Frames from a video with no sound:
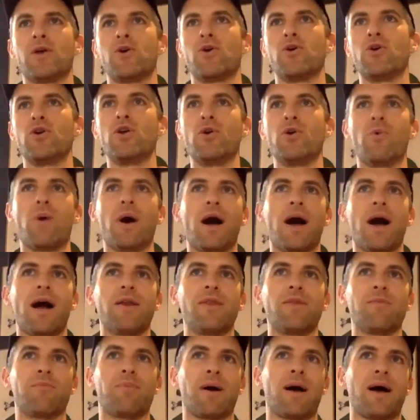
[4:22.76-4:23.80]
who you are
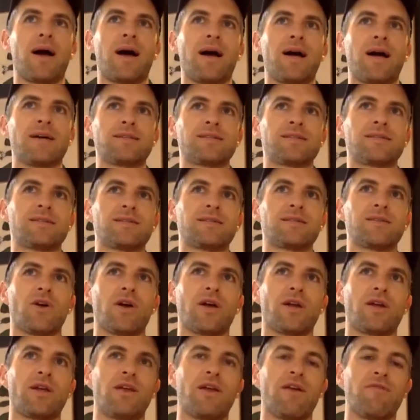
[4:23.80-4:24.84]
in the past,
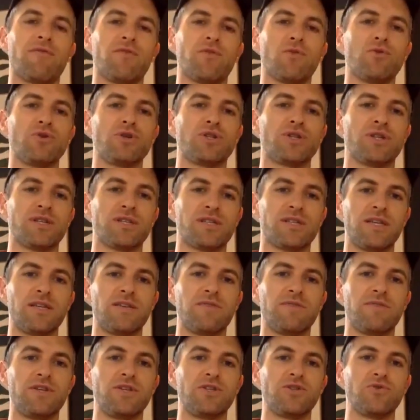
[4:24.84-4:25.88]
like your evolution as an
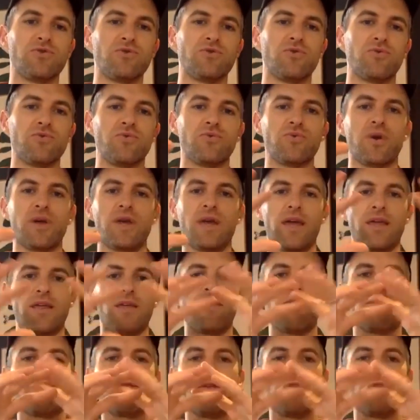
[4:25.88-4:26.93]
individual,
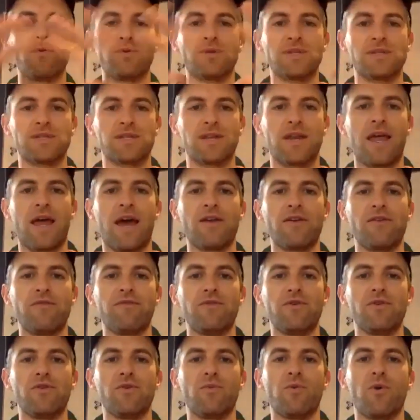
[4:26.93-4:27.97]
your filters and how you
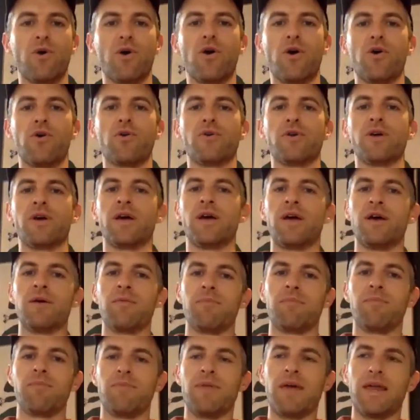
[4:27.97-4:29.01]
view the world.
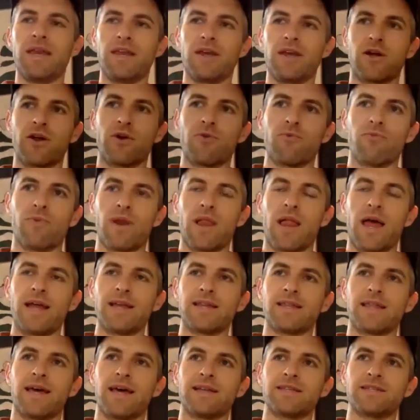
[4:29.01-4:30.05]
Then you've got to
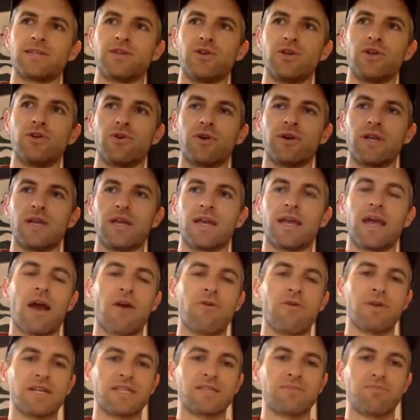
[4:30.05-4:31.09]
relate that to your
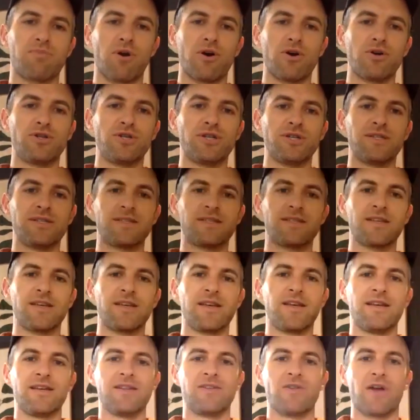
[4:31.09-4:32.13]
current exposures.
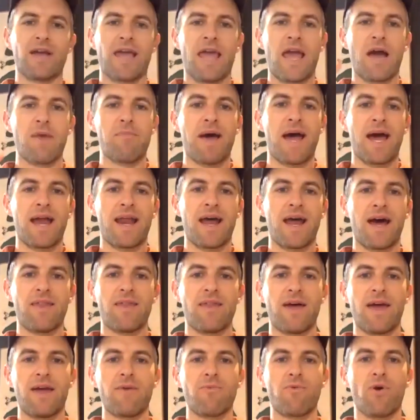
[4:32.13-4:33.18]
Like, how bad are
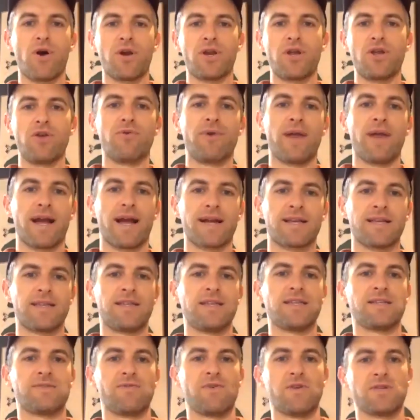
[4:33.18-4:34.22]
they? Why do you react to
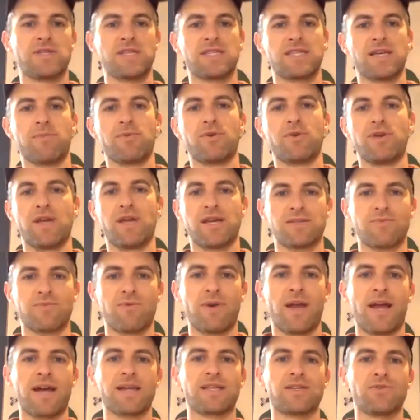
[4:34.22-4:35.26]
this versus someone who doesn't
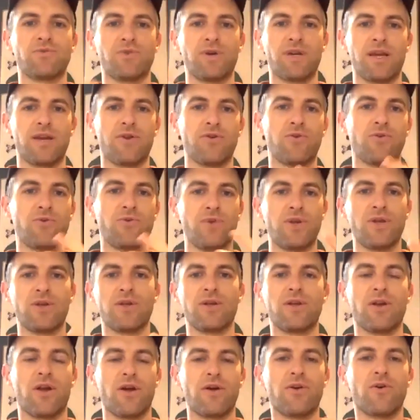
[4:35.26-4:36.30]
react to it, and who,
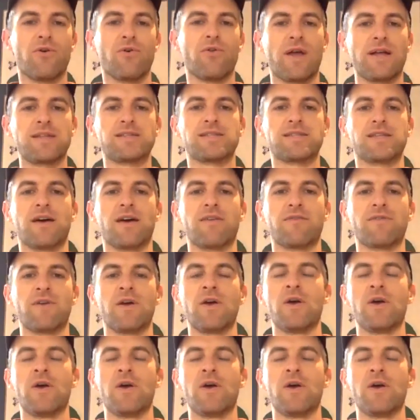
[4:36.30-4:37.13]
you know, all that stuff.